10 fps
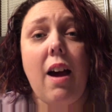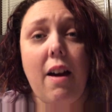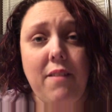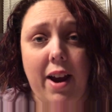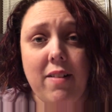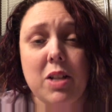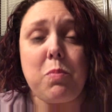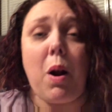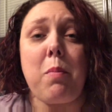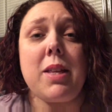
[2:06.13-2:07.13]
a virus,
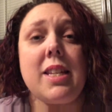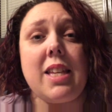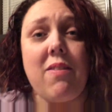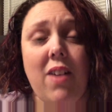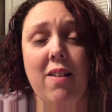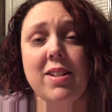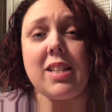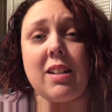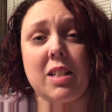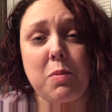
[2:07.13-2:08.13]
probably the same virus
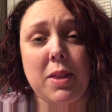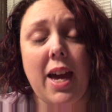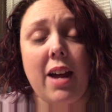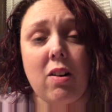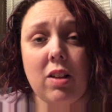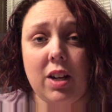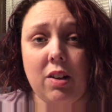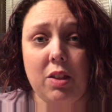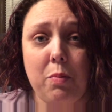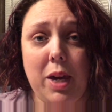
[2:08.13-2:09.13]
that Elizabeth had
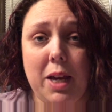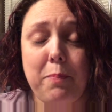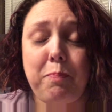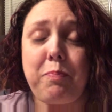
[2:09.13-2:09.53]
earlier in the week.